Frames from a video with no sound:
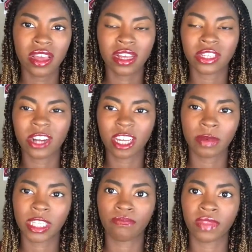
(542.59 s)
It's not going to
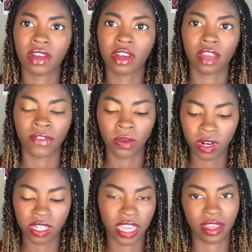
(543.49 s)
be something that if you were
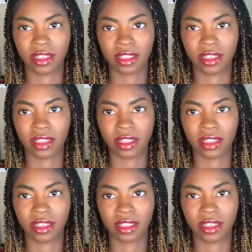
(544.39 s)
to take